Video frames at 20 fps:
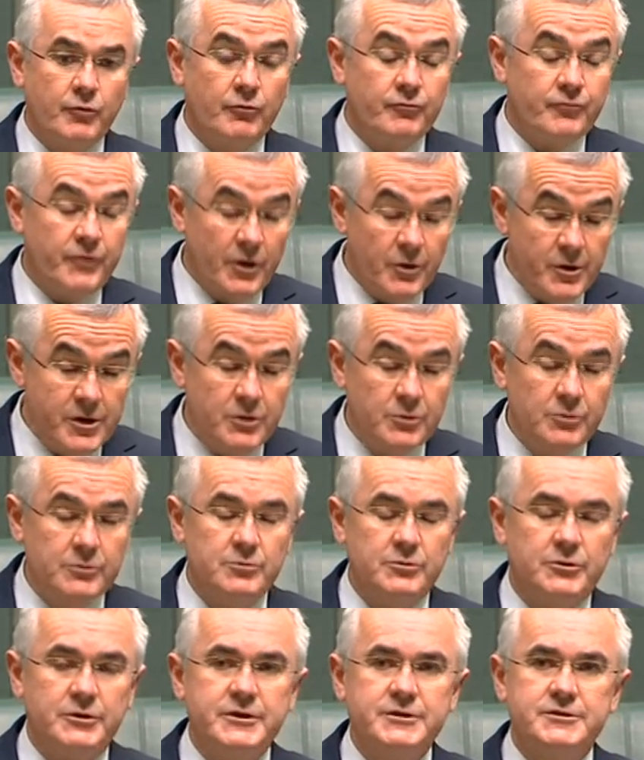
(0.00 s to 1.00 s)
for very good
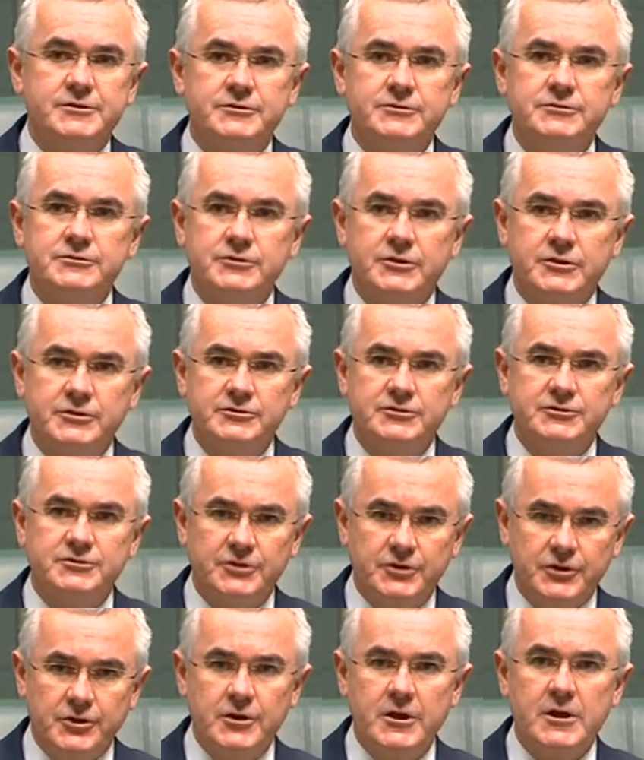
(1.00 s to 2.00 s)
reasons,
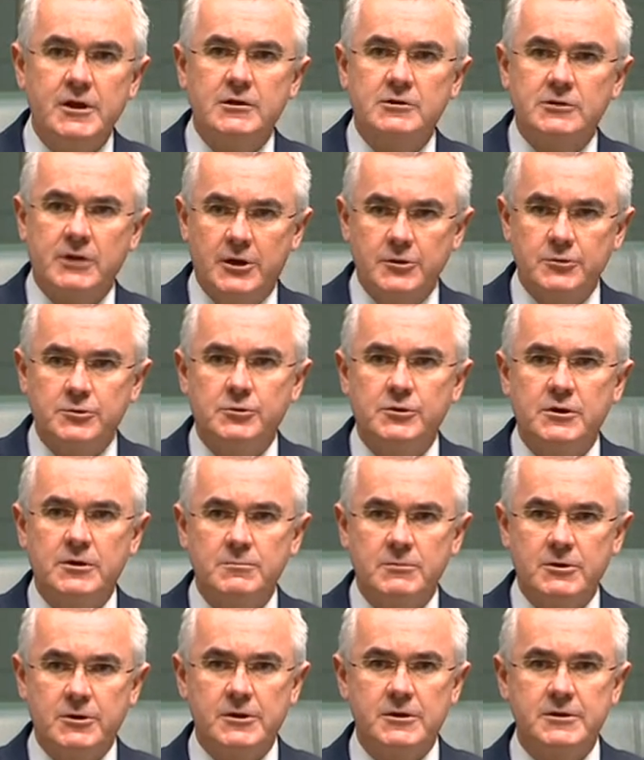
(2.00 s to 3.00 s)
concerning local
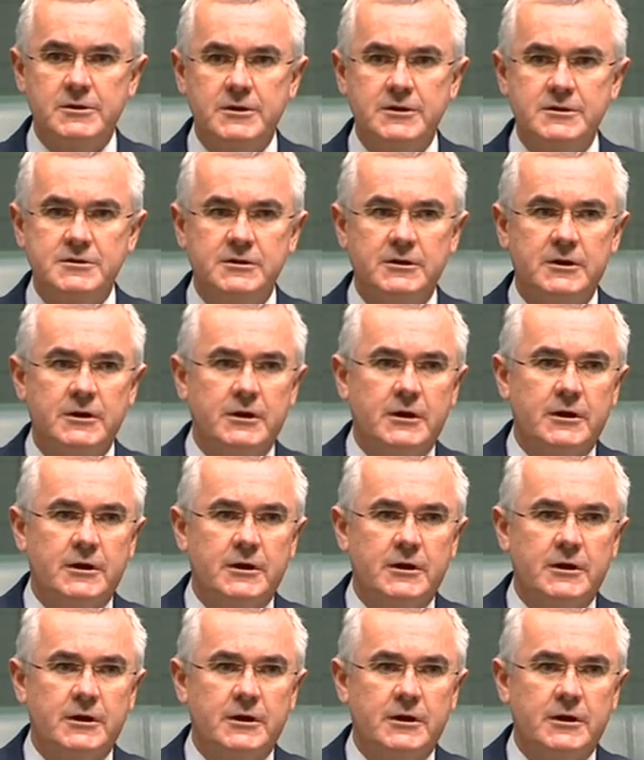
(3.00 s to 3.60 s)
communities,